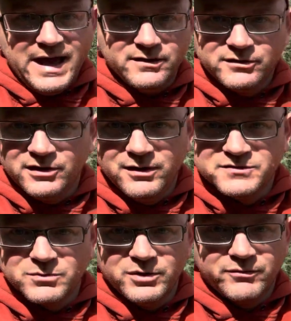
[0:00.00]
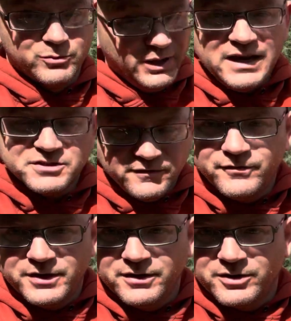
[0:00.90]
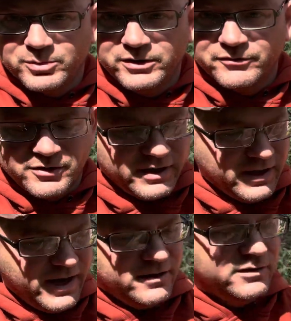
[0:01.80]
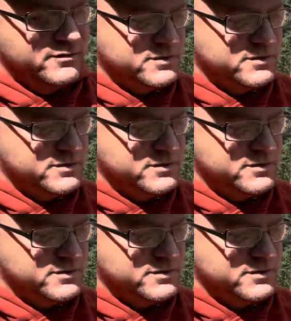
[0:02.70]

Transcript: and gloves or whatever will actually fit in here, believe it or not. Hat and gloves will